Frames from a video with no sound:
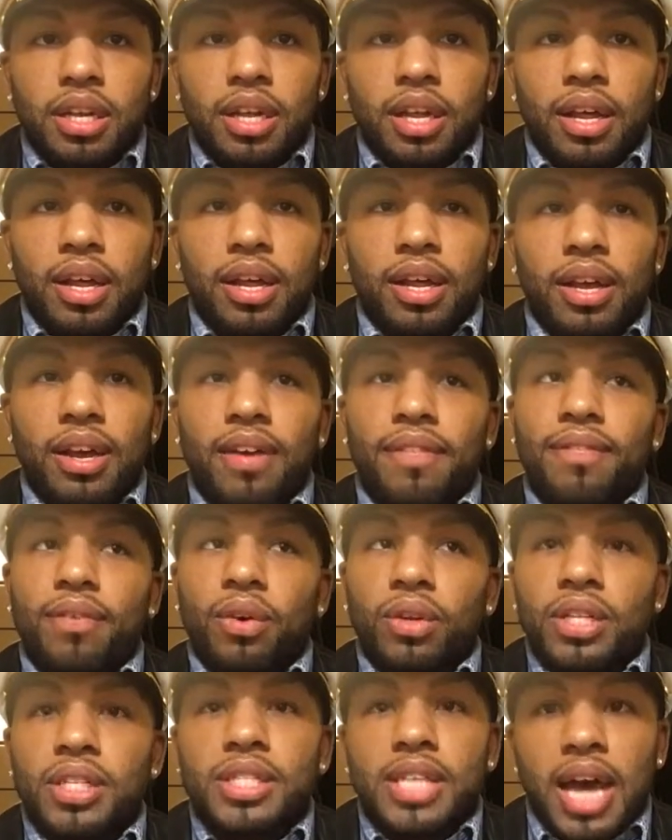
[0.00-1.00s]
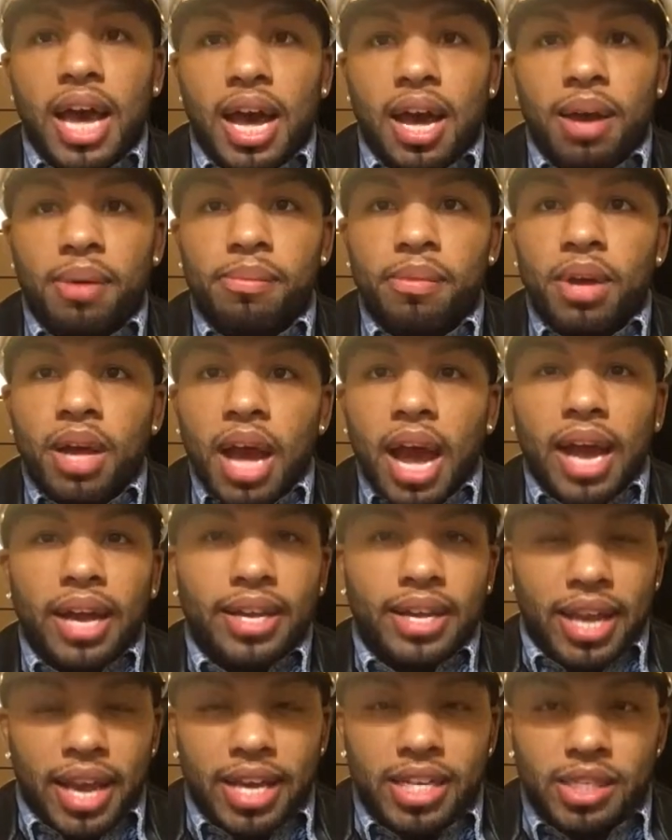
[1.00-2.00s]
a fully top, I
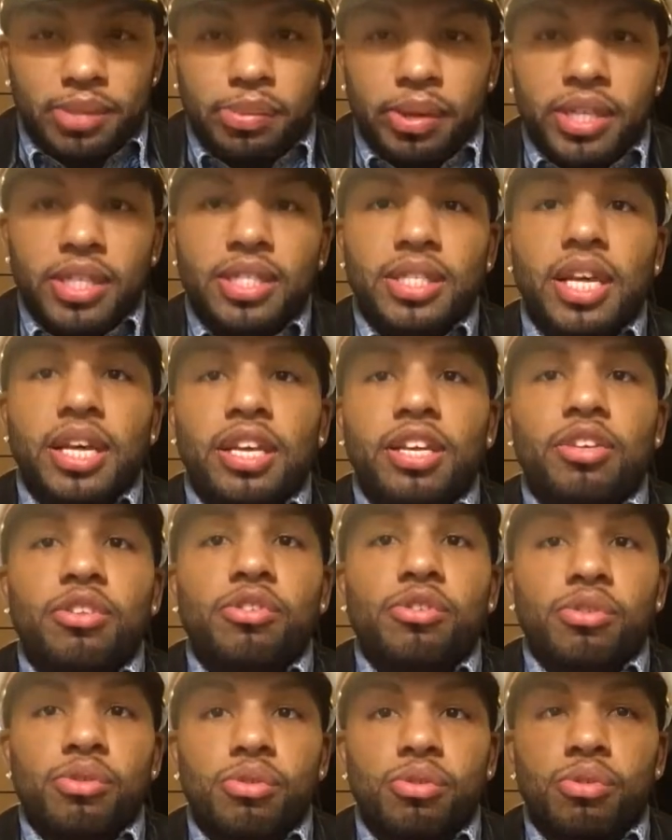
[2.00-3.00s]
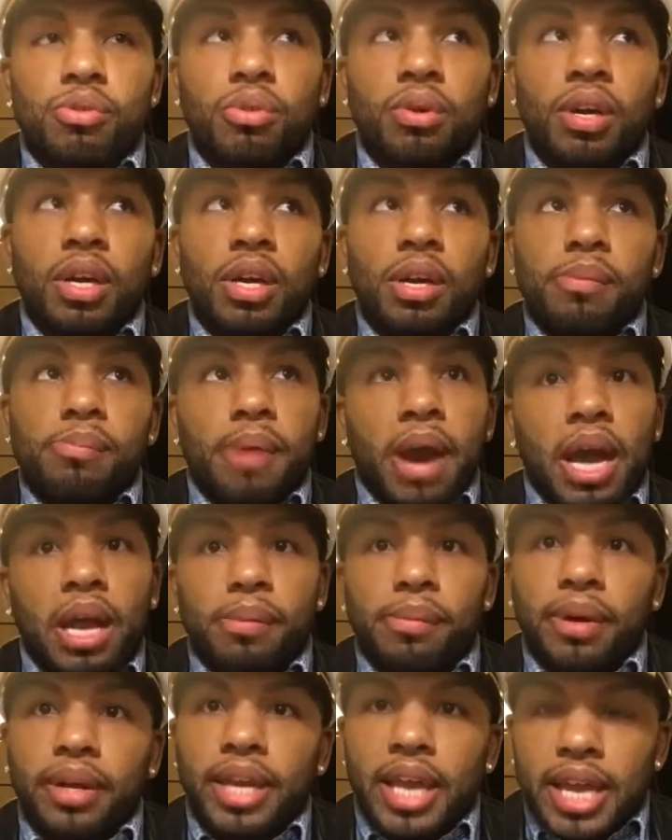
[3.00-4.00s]
guess, but he said he do
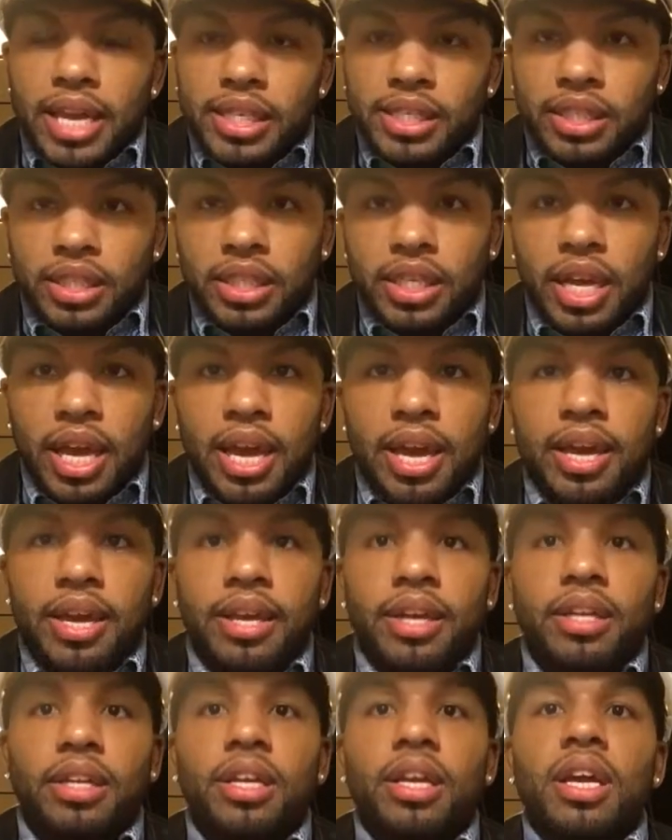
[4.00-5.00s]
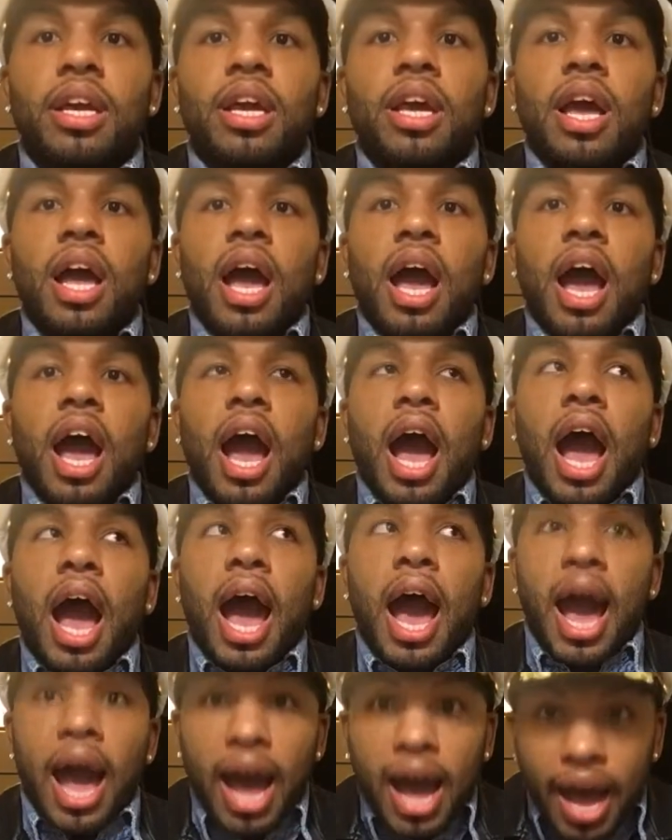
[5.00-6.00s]
bottom occasionally, and
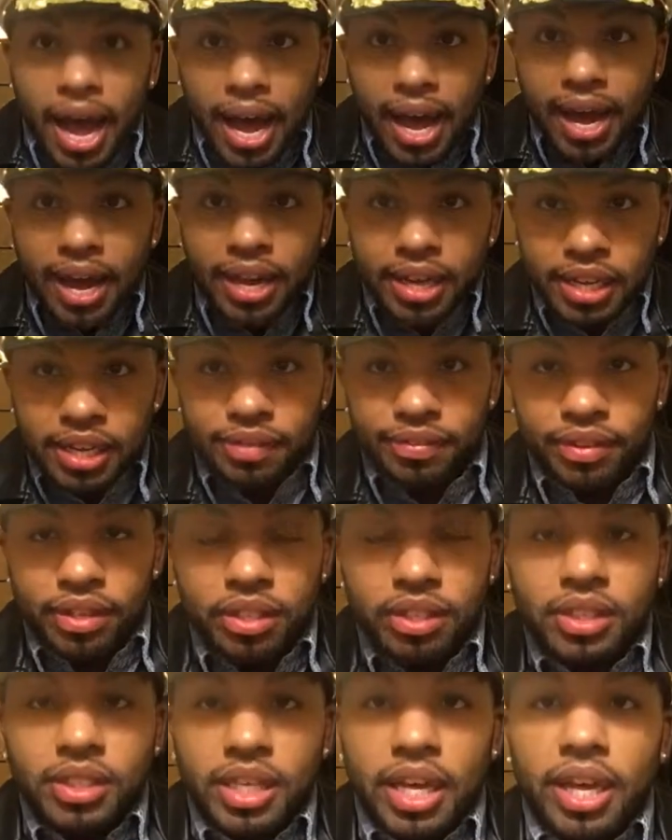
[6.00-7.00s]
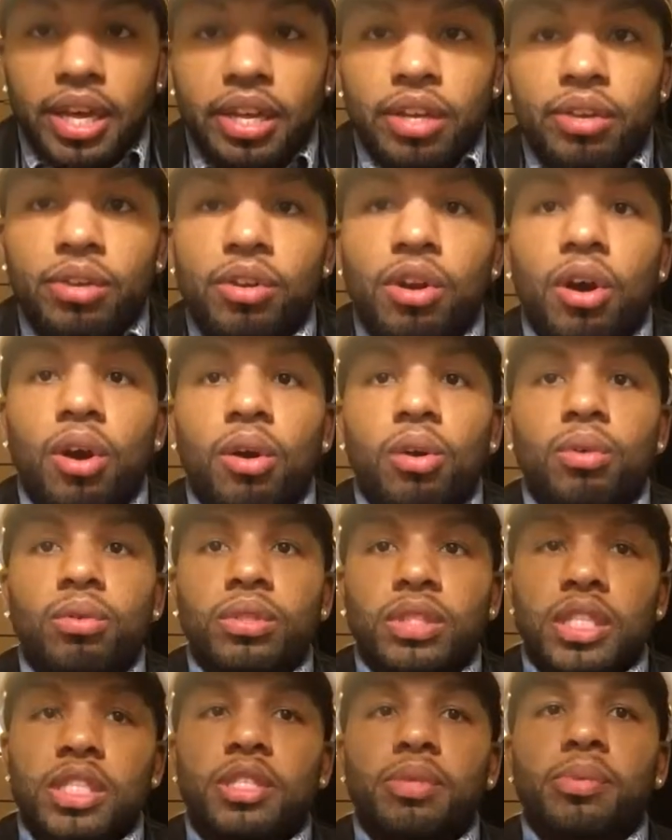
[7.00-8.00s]
I even said,
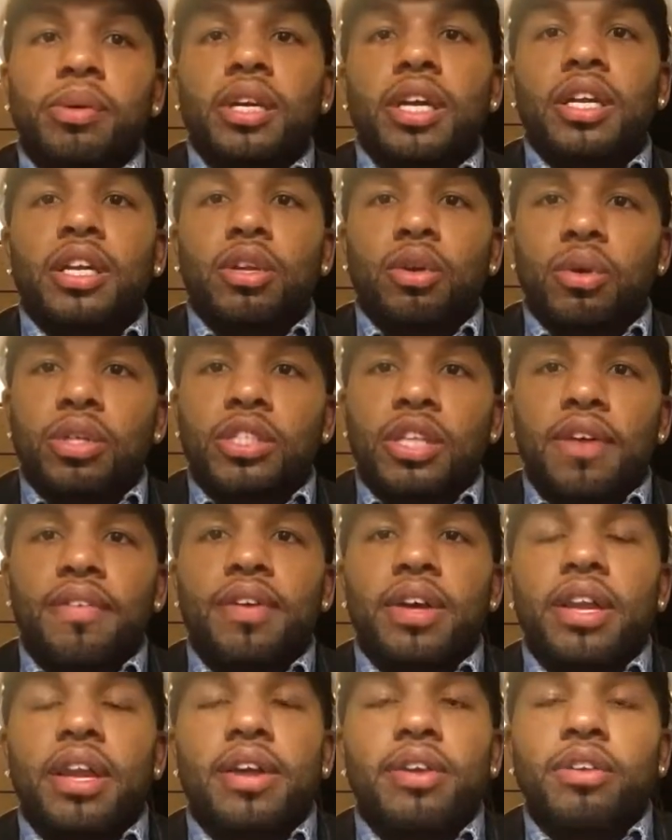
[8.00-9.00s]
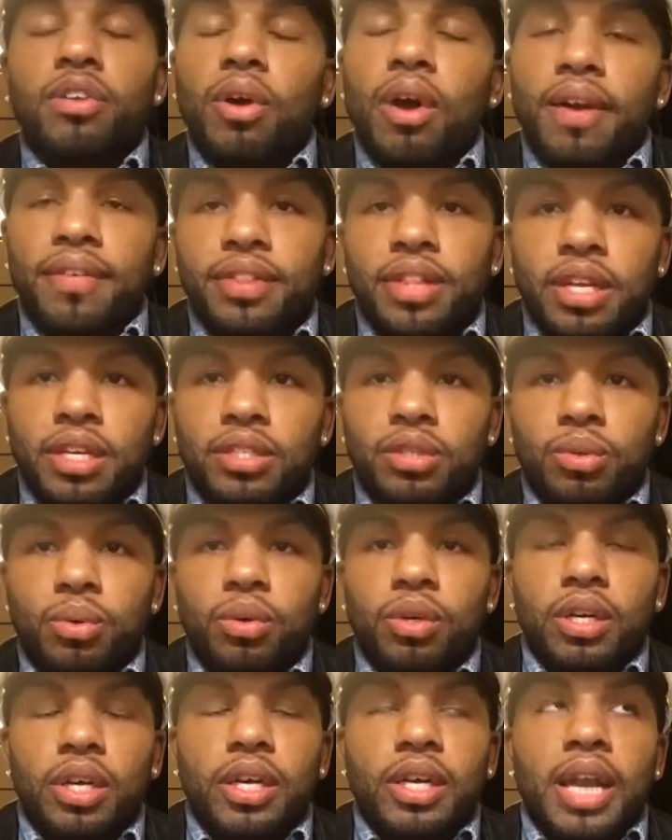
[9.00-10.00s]
since we're getting to know each other and everything is
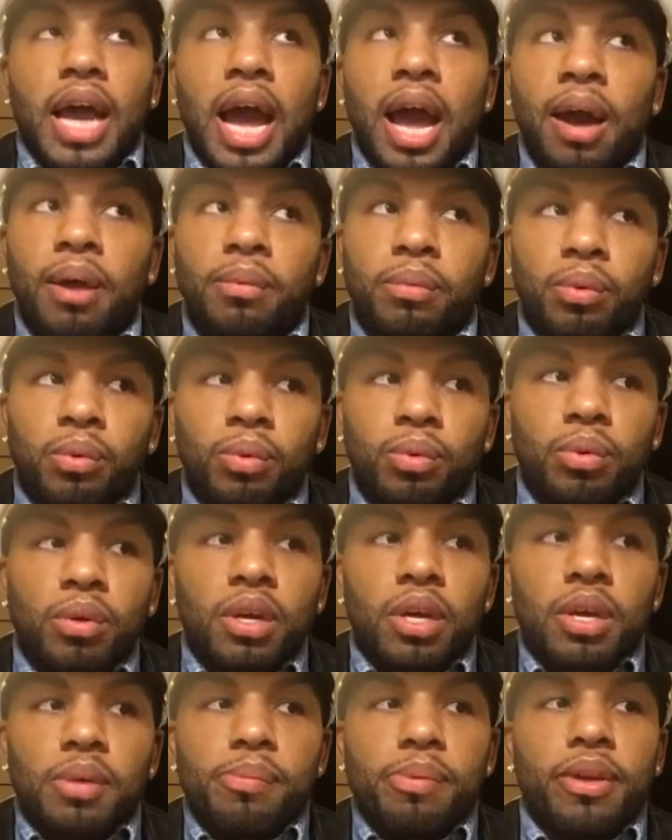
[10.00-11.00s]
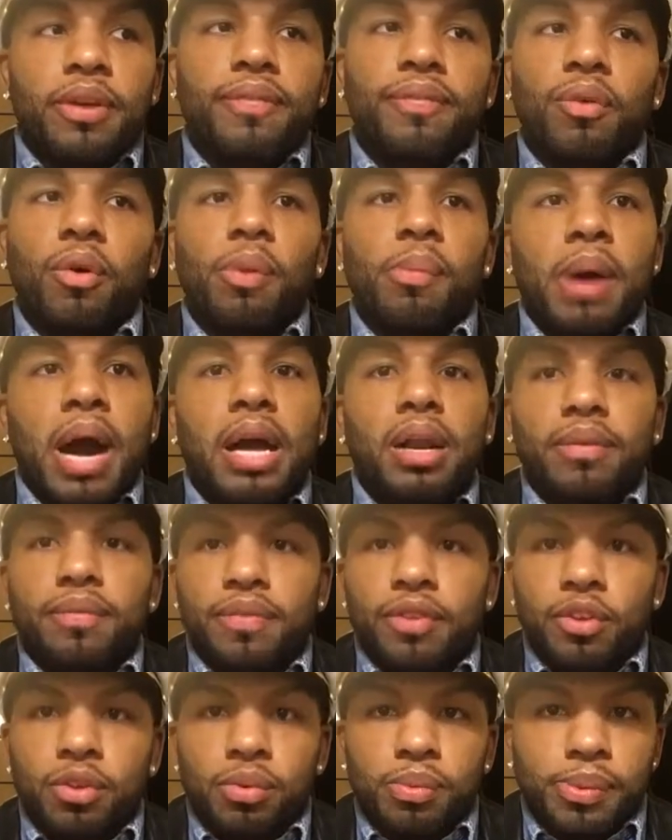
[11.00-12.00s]
going good, I will be a full bottom
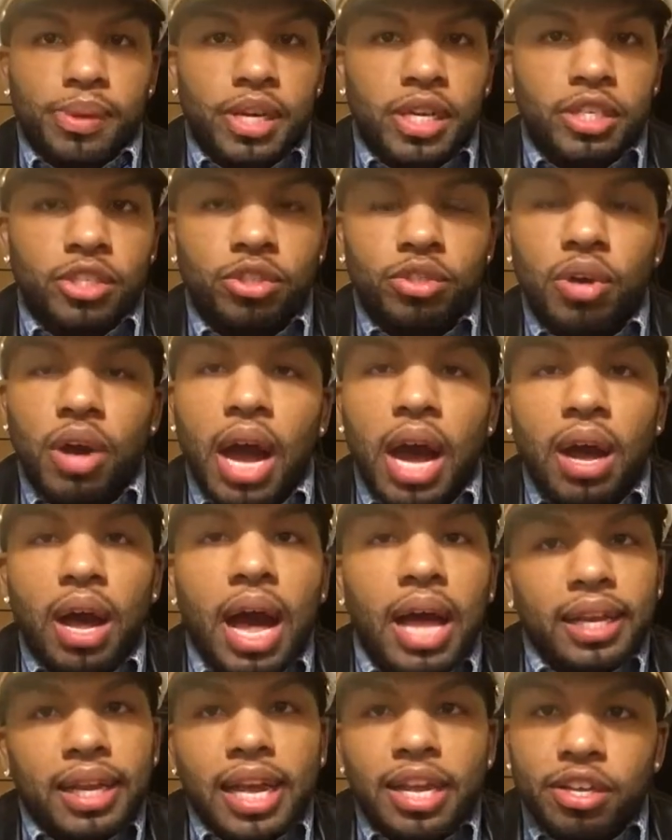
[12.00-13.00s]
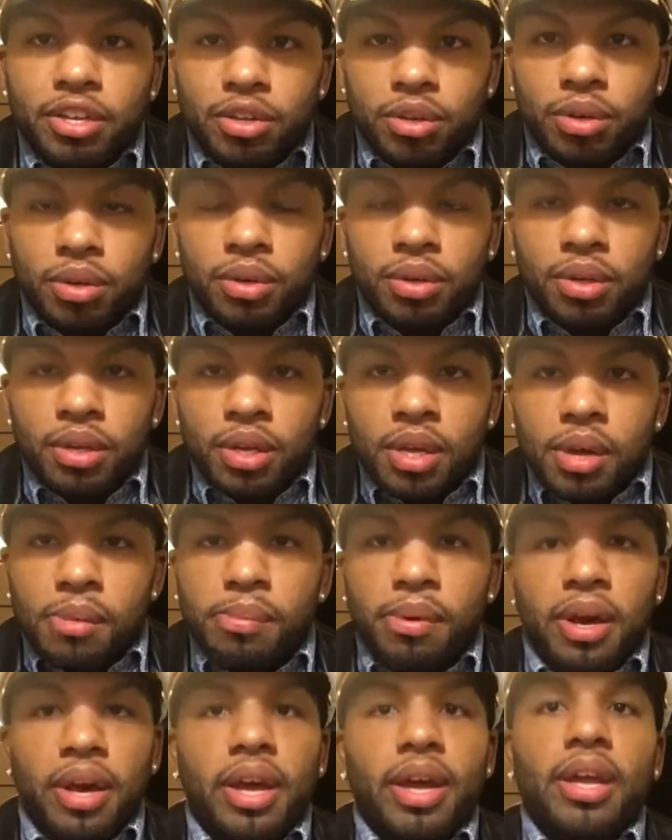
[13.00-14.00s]
for you because I like you,
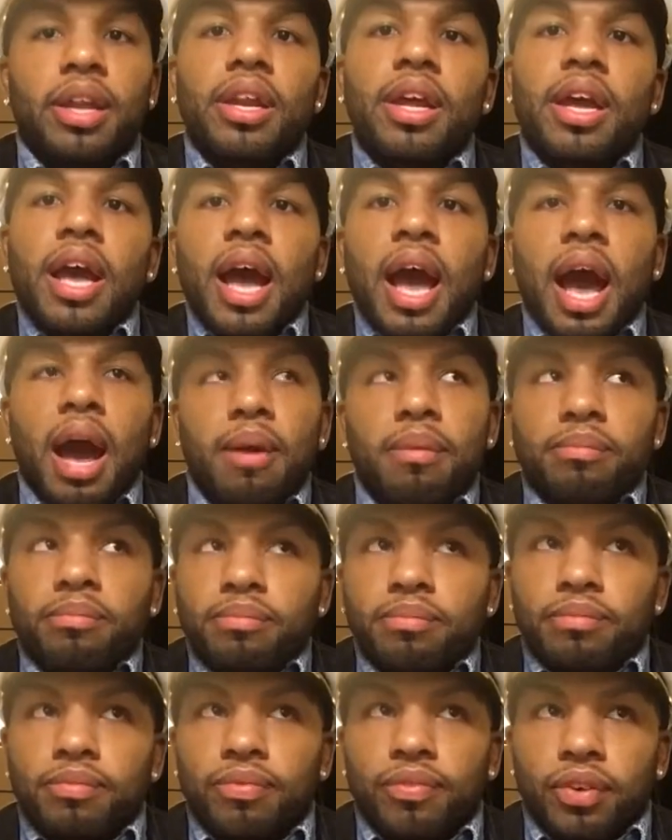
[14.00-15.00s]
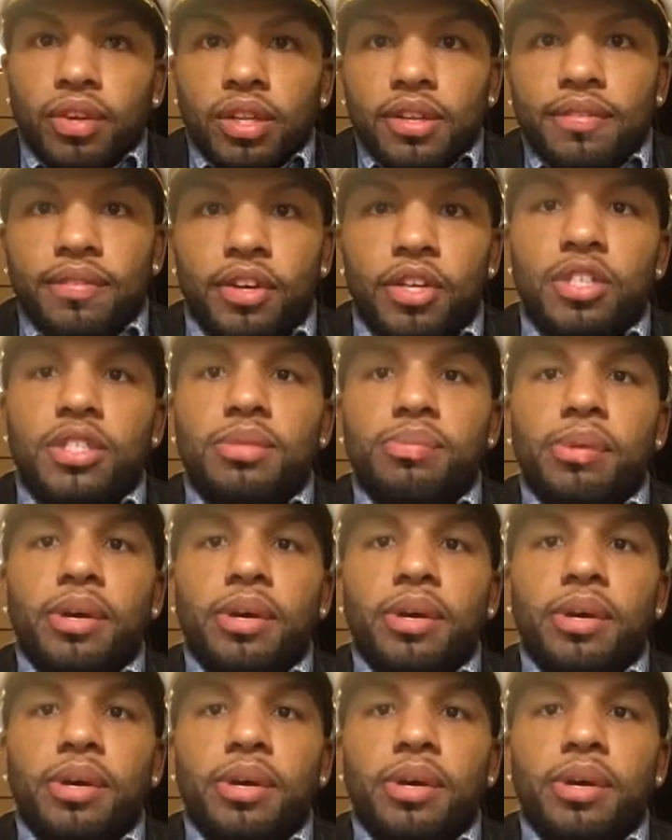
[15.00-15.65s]
but I'm fully versed.